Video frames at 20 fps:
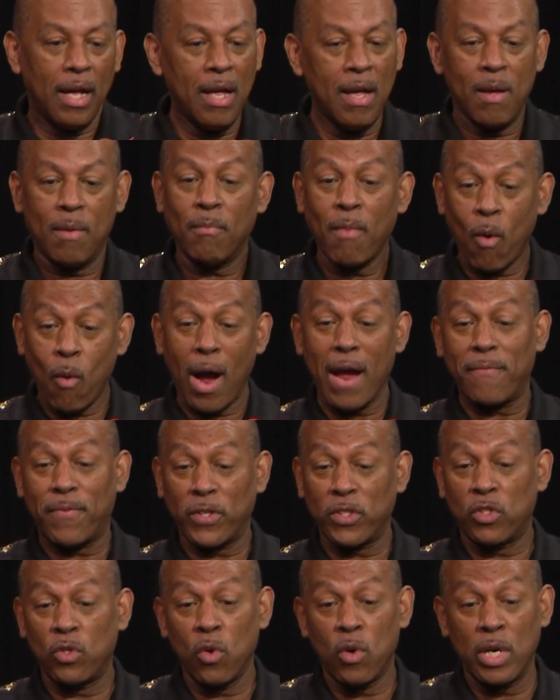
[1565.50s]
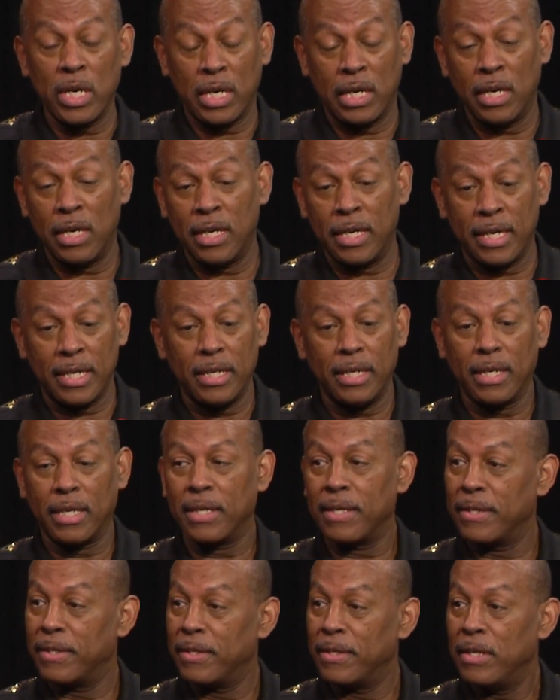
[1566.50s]
my wife is doing good. And
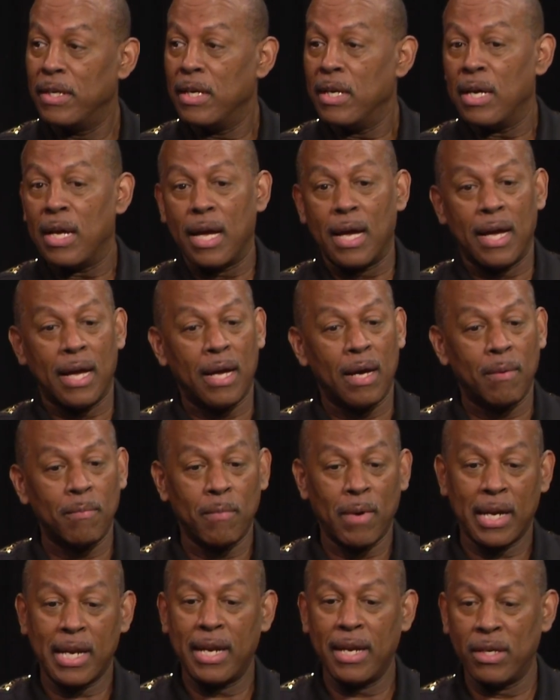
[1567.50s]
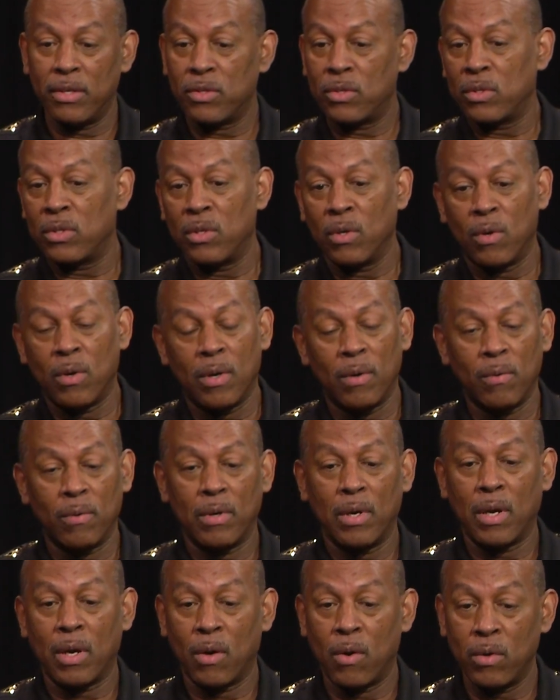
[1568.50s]
children. Uh, my kids are doing
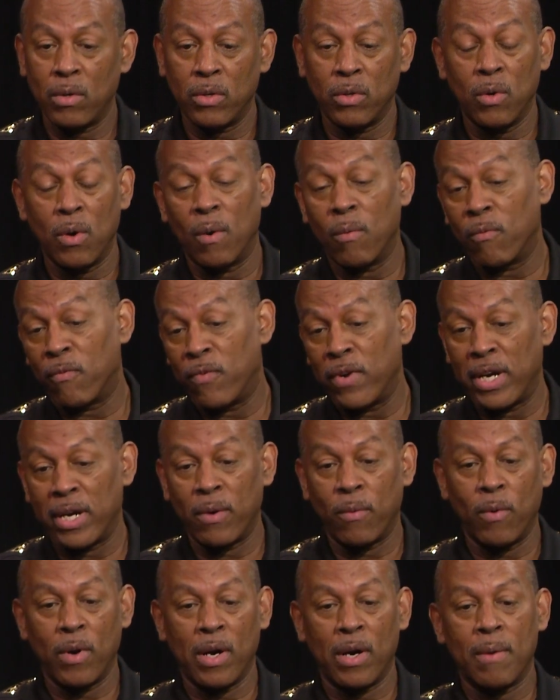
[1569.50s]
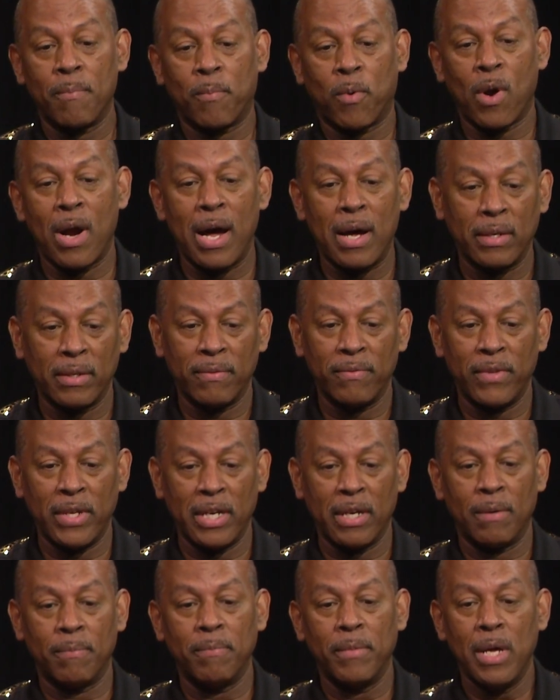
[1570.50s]
doing very well. I'm proud of
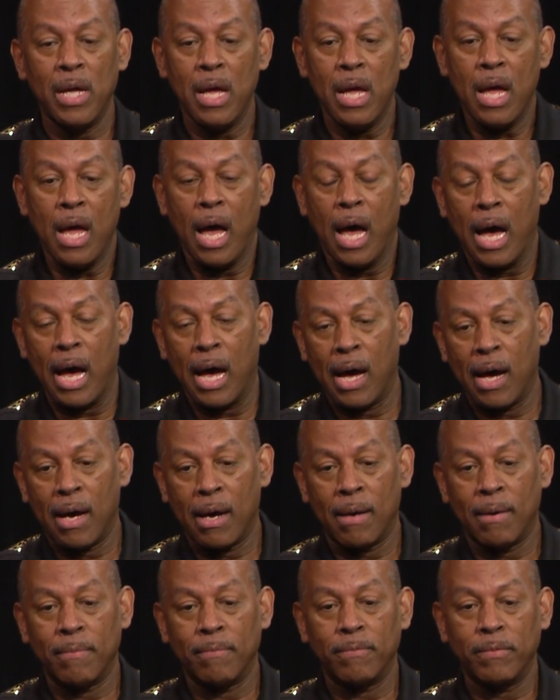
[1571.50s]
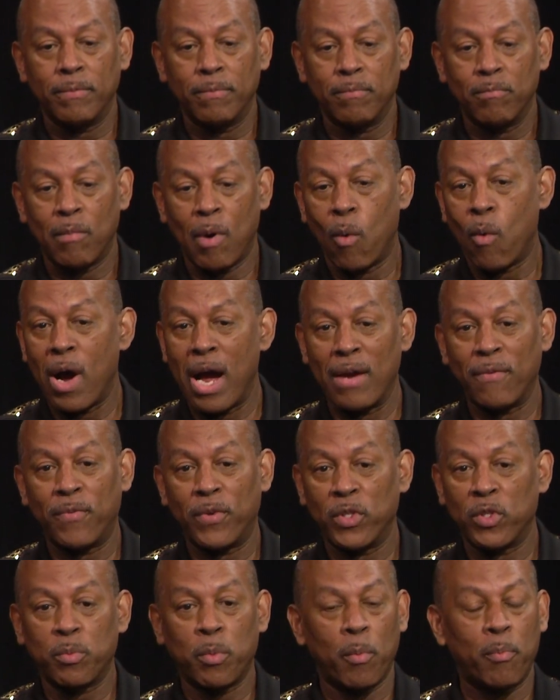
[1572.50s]
them. Mm -hmm. um, my wife
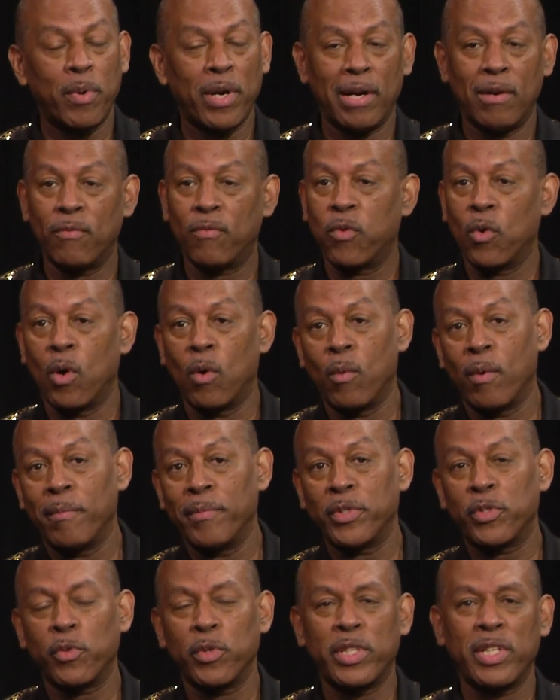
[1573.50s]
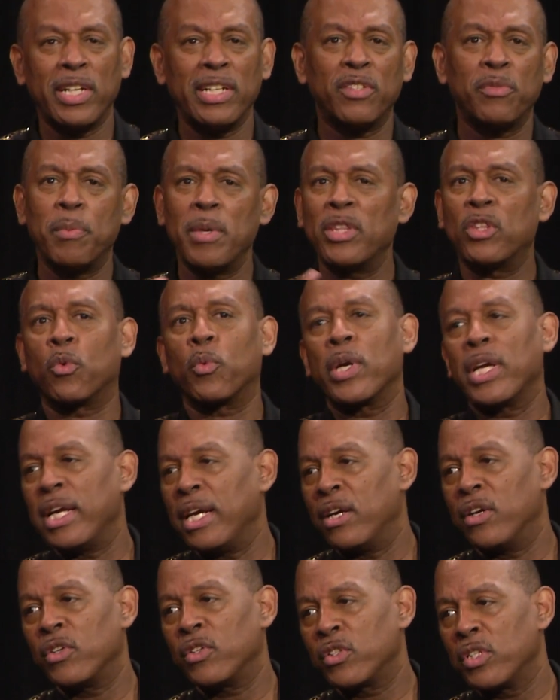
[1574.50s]
is preparing for a women's retreat. It's been three
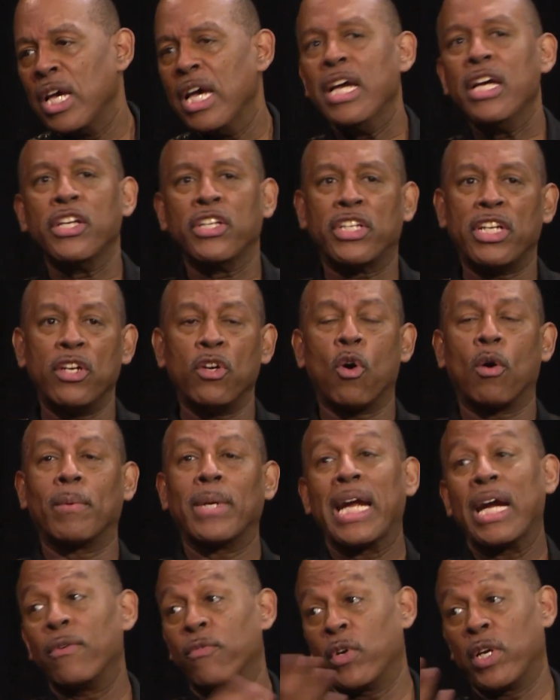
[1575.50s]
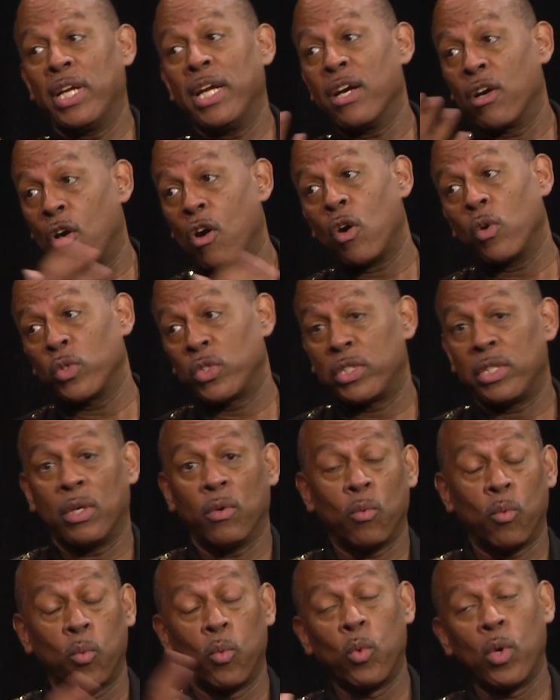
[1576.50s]
years. Mm-hmm. She normally every year hosted a
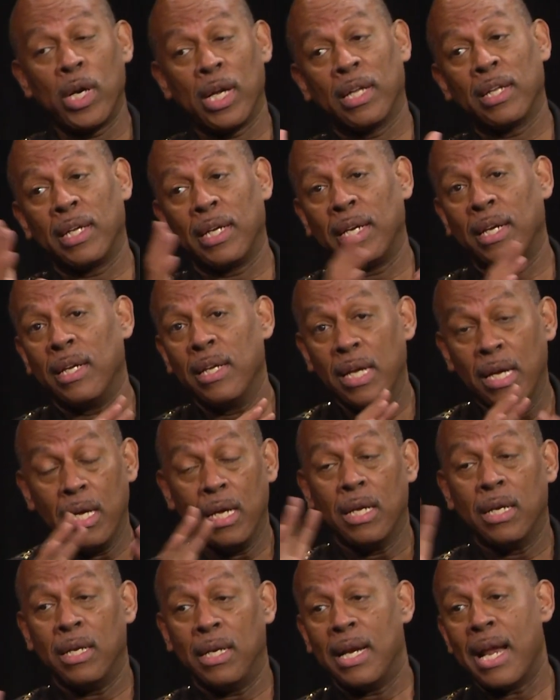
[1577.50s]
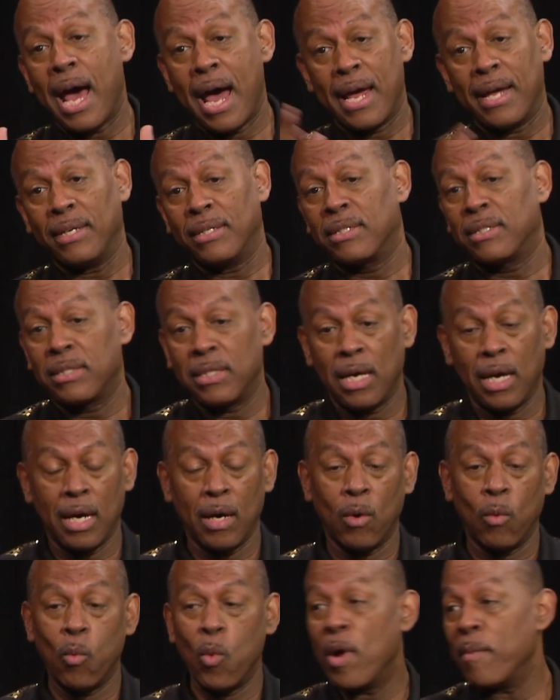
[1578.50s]
really nice, nice
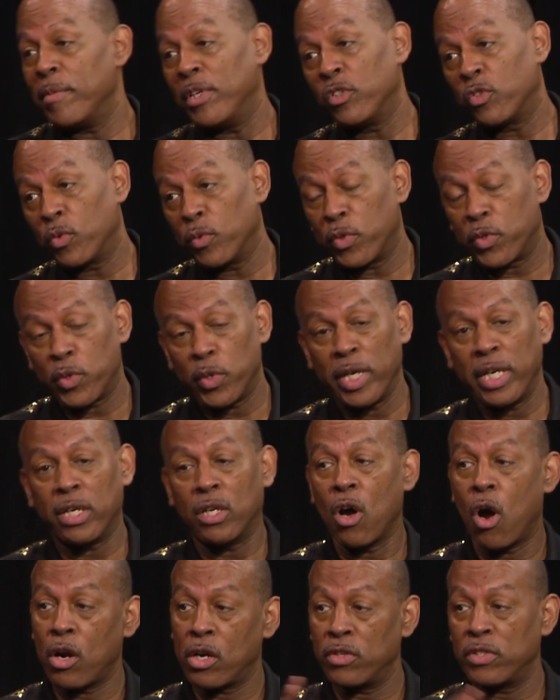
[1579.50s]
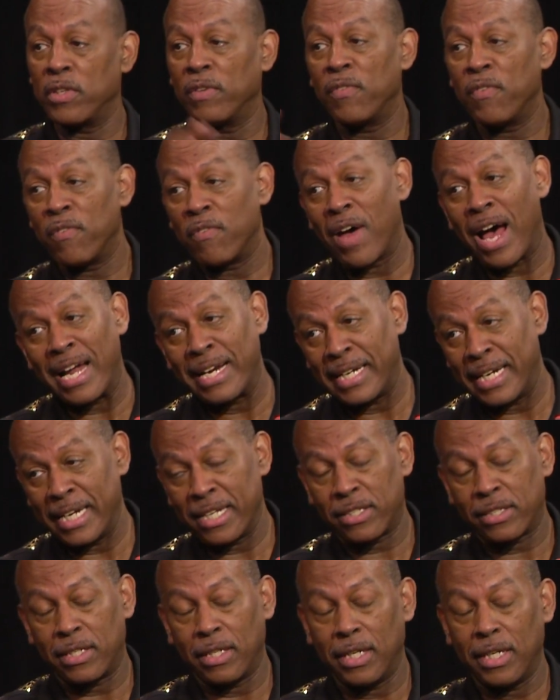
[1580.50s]
uh, women's retreat, mm-hmm. Daughters of Divine
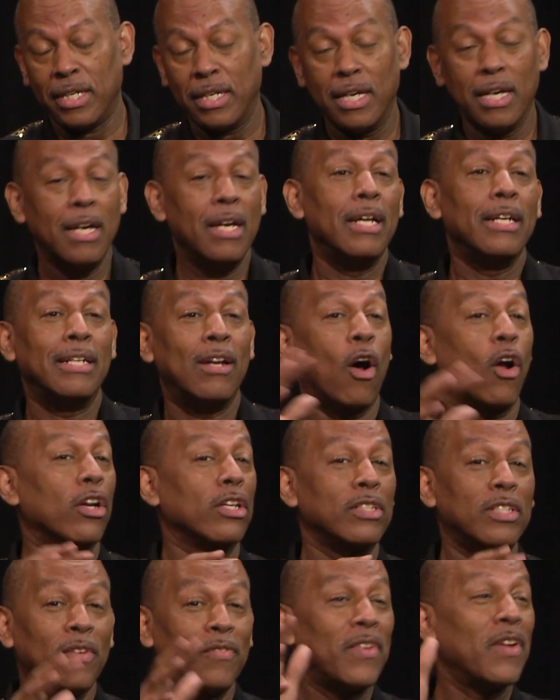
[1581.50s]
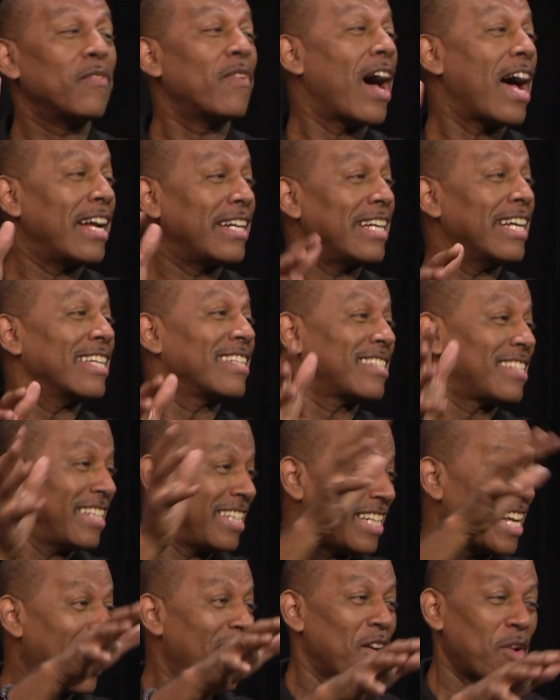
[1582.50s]
Destiny, mm-hmm. Daughters of Divine
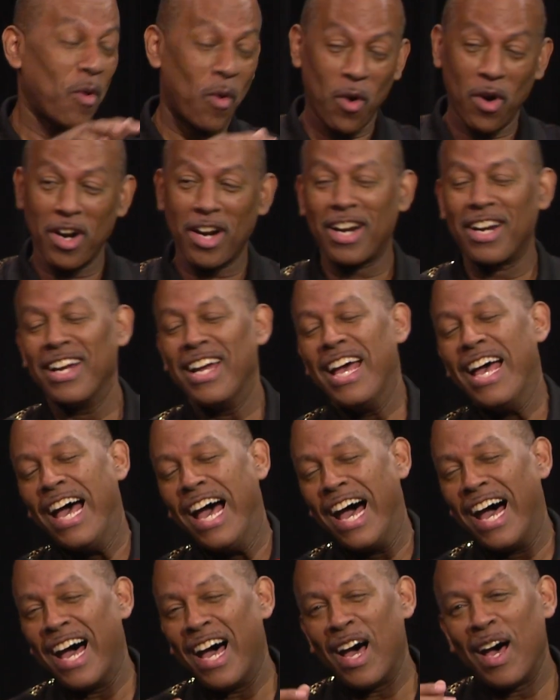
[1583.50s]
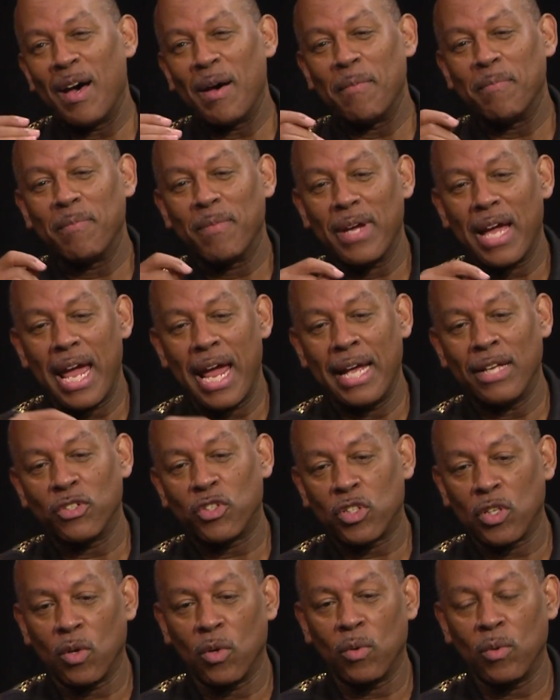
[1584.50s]
Destiny.org. Right, right, right. Um, Good. And
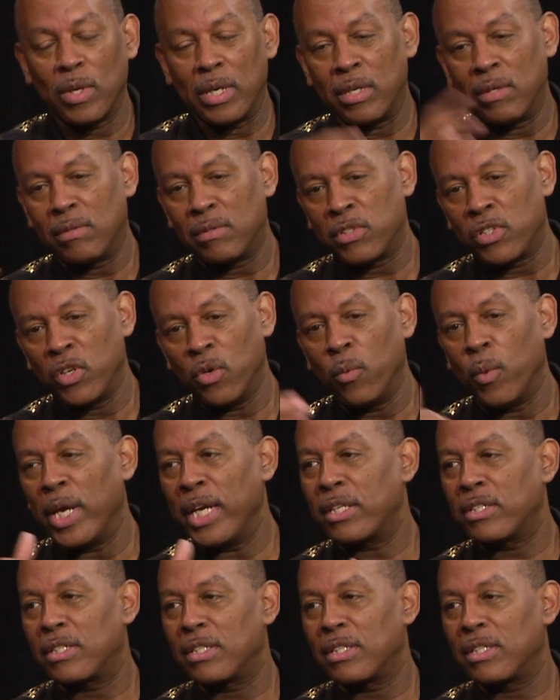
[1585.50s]
so in Please two weeks,